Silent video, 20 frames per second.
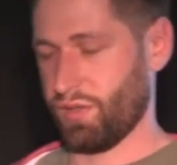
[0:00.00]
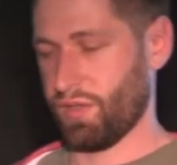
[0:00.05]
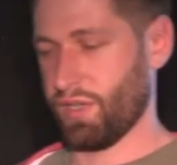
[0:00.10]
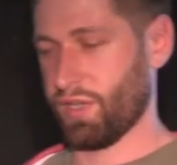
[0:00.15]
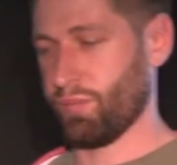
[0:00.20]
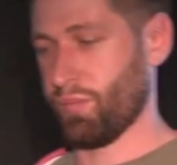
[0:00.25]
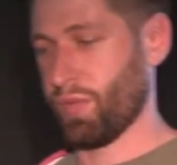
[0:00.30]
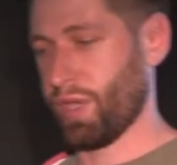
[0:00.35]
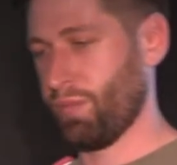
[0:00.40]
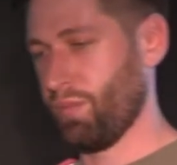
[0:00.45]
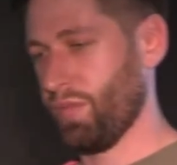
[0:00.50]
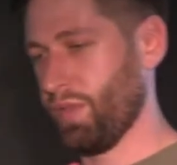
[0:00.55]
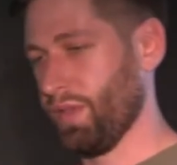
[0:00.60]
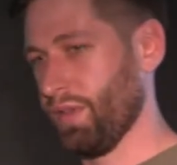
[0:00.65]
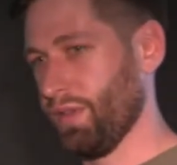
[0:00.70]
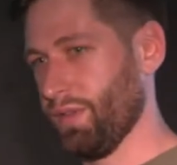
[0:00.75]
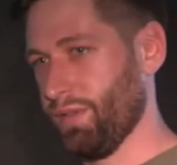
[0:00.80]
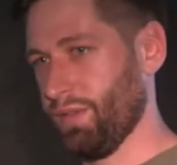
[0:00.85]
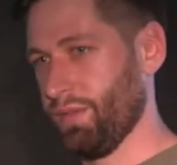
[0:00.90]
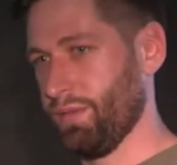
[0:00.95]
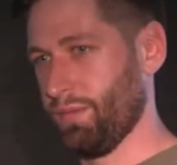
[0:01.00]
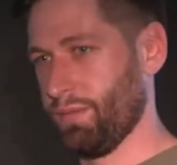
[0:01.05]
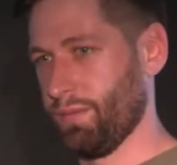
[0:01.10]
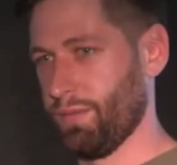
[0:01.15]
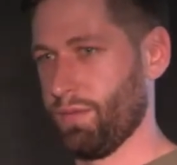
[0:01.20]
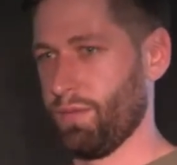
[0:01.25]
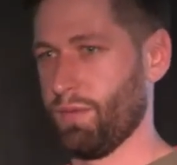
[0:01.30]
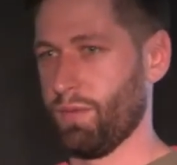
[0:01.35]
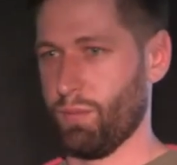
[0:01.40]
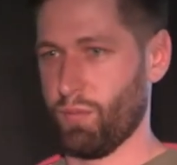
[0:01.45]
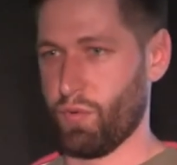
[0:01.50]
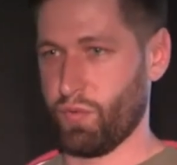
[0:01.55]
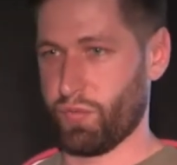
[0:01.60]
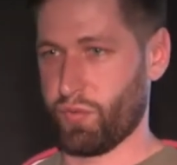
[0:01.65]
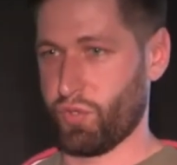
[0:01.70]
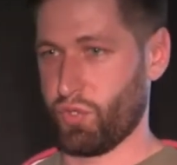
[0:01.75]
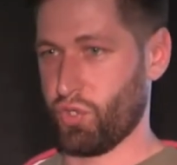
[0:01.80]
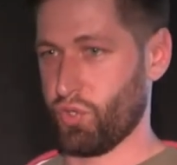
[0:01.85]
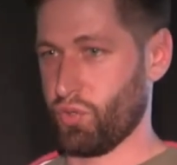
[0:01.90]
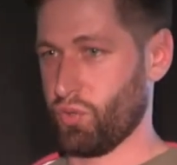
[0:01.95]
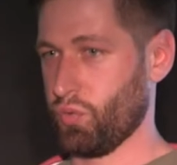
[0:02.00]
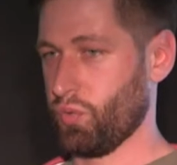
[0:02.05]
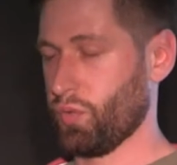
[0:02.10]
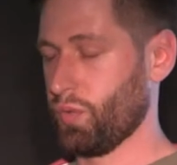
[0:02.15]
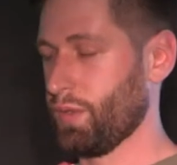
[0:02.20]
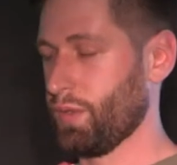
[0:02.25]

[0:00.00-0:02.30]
that may be moved to